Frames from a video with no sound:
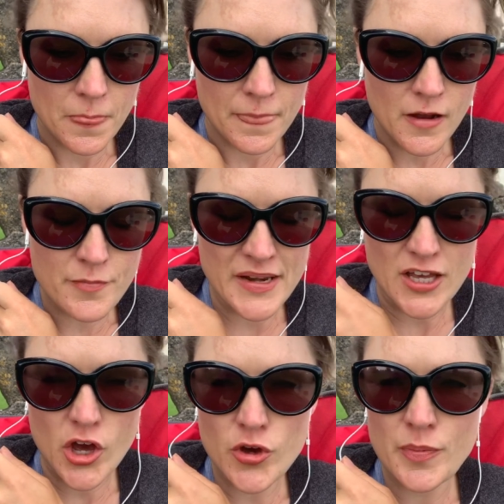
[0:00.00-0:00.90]
I've been in
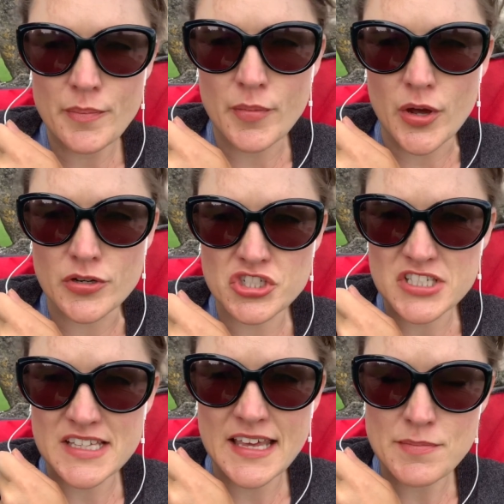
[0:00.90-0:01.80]
coping mode.
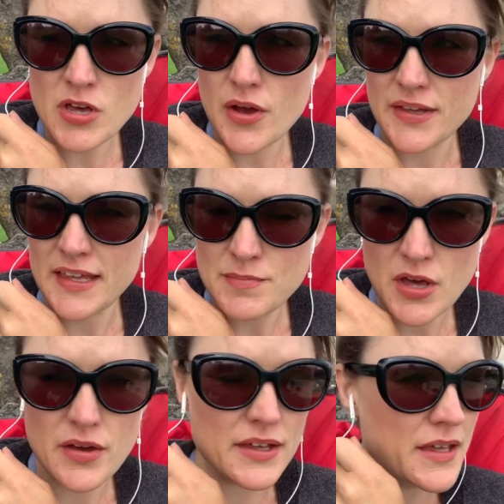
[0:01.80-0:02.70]
Just keep going, keep
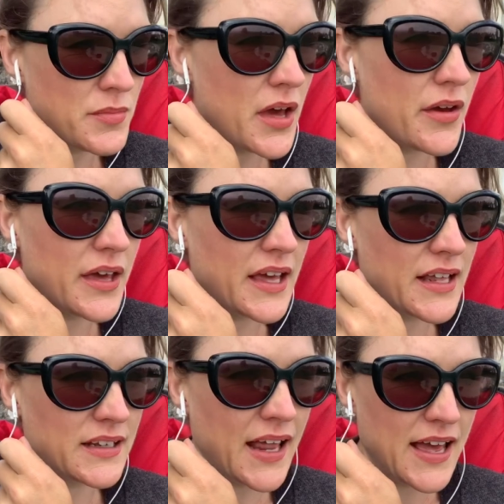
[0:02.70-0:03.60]
going, keep going.
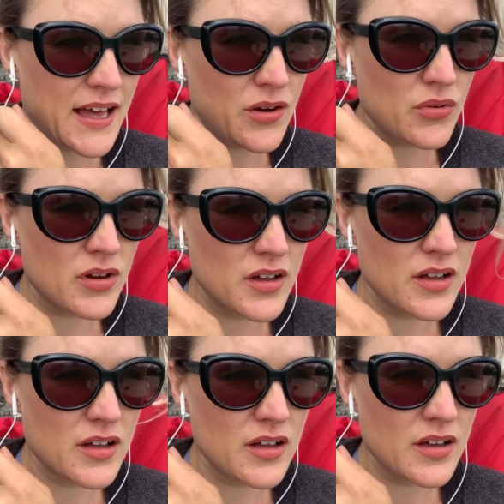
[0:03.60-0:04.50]
And now
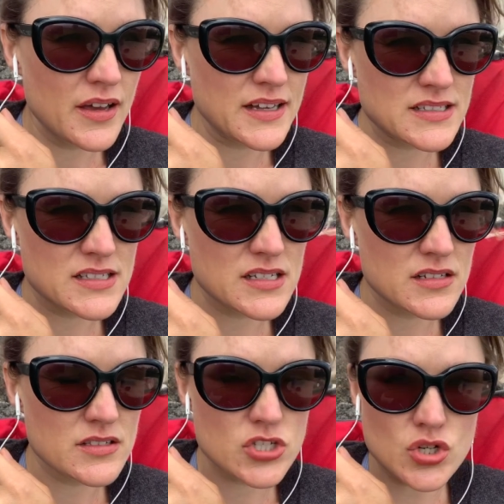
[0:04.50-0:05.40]
it's
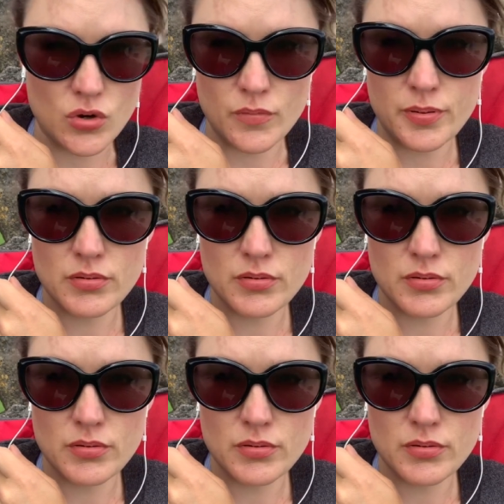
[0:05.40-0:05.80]
stop.